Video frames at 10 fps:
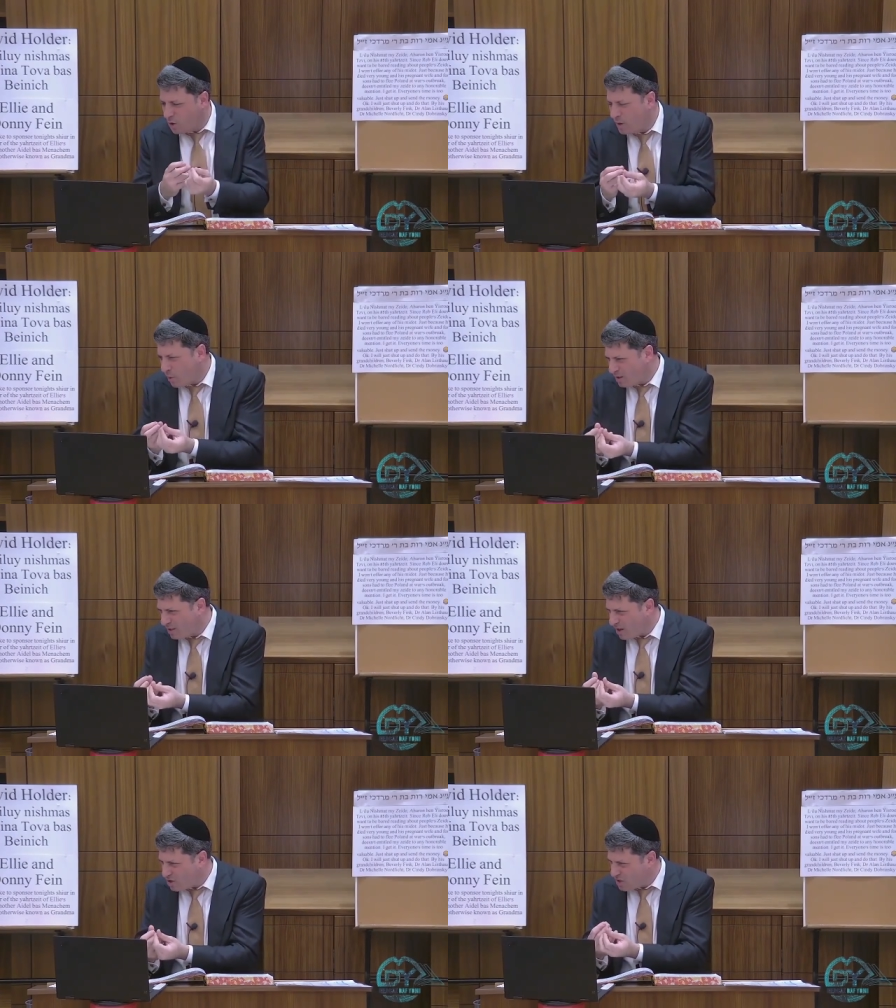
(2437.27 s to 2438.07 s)
Nobody wants to
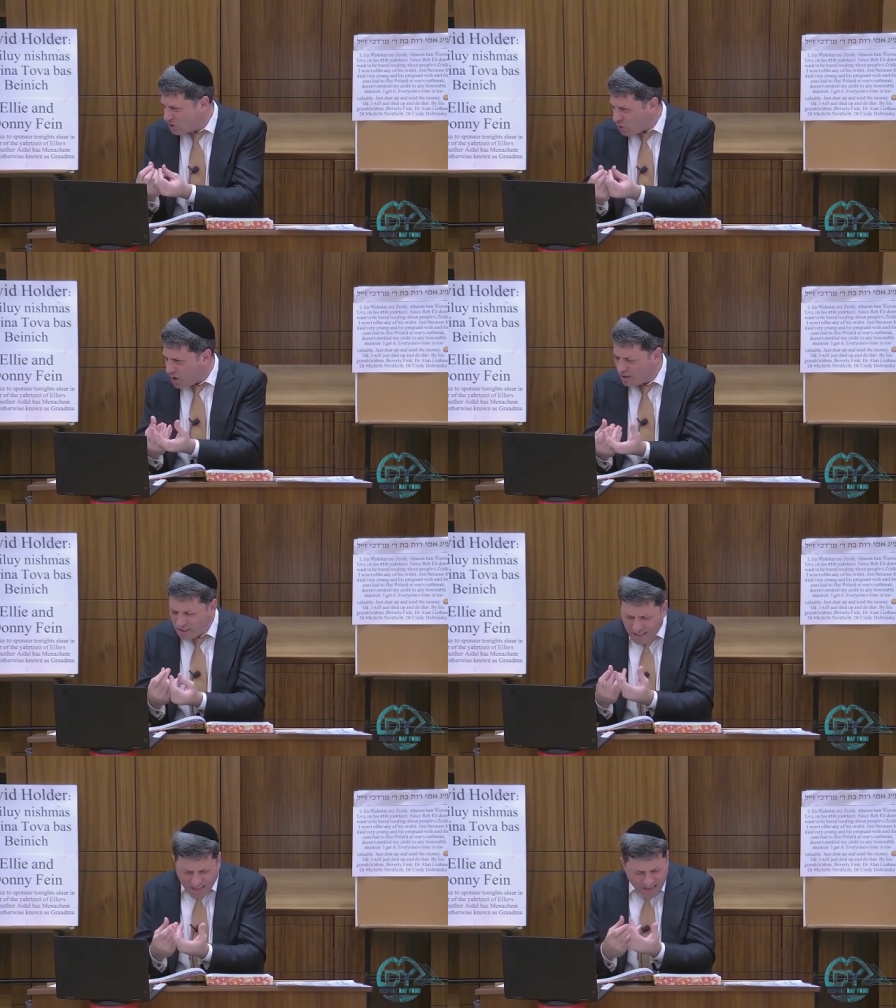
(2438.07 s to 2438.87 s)
touch it. Soiled
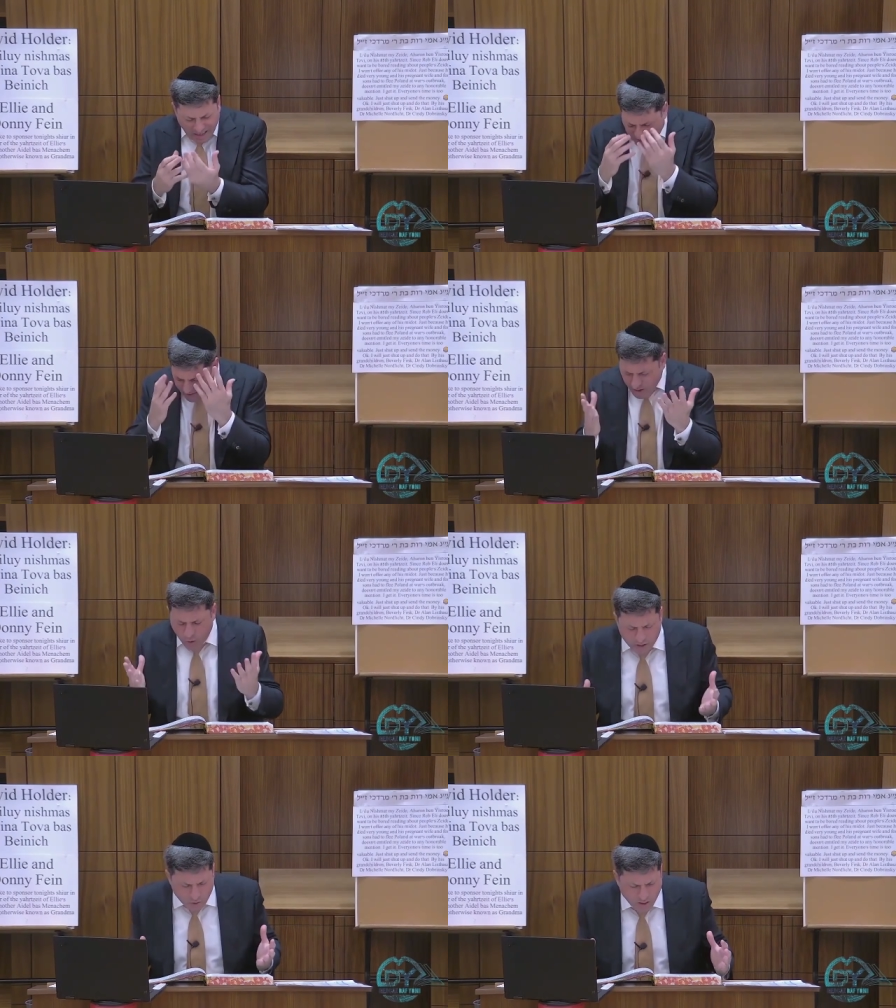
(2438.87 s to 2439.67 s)
linen. I can't even
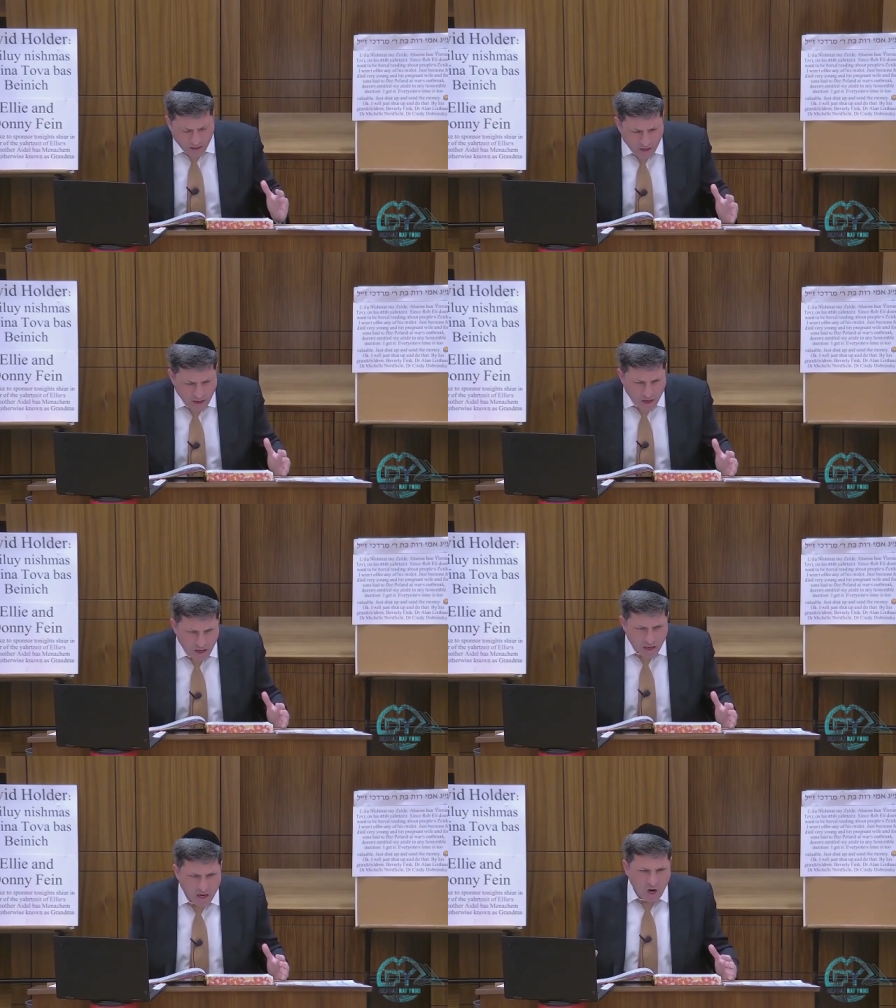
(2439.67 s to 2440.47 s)
go into it.
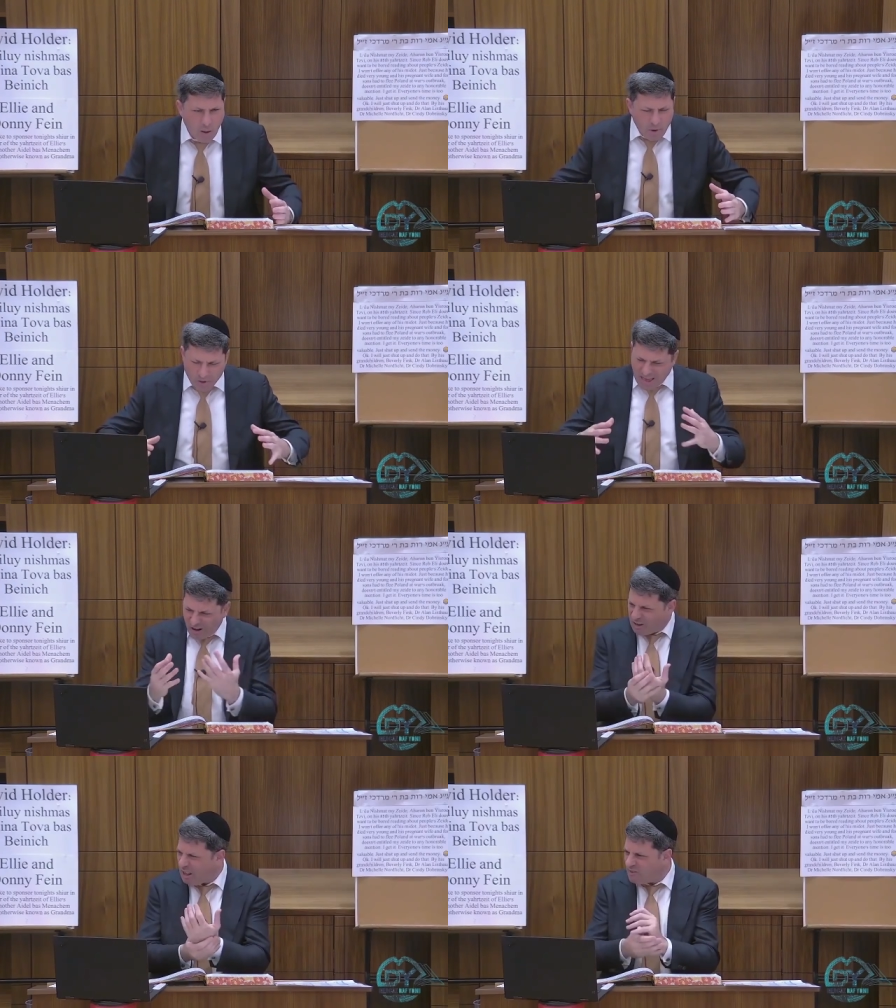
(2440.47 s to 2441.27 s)
Come in
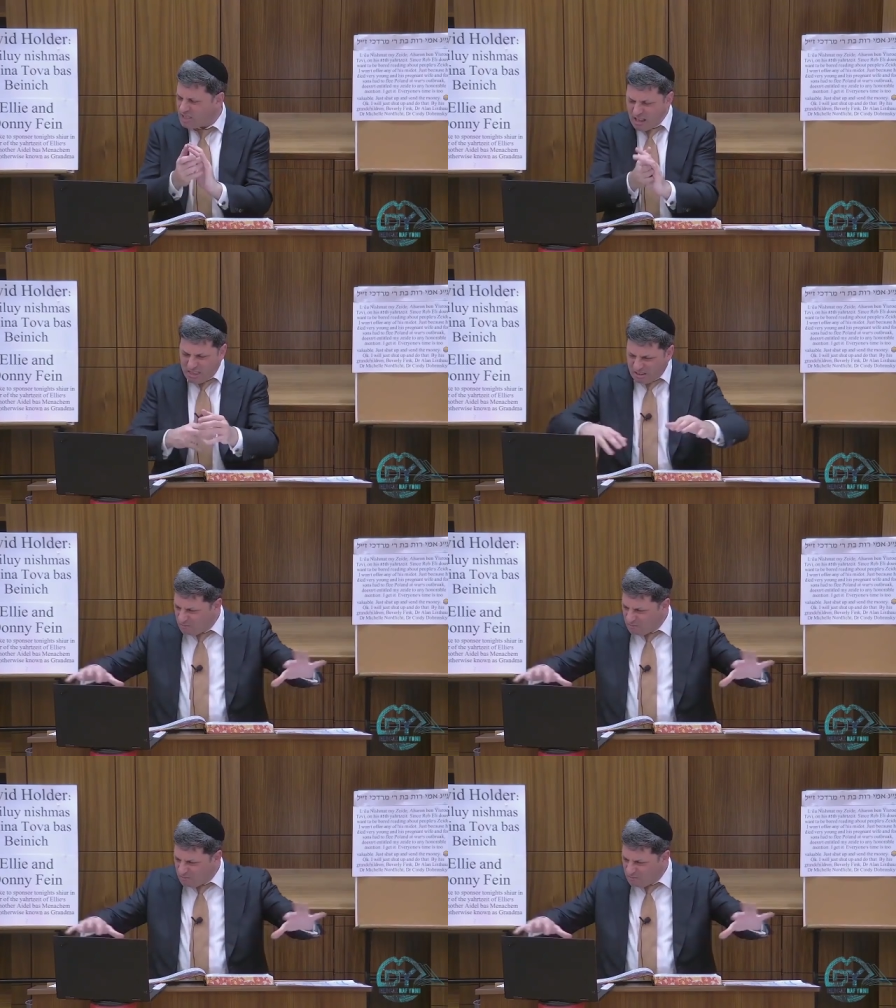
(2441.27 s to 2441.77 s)
without gloves, nothing.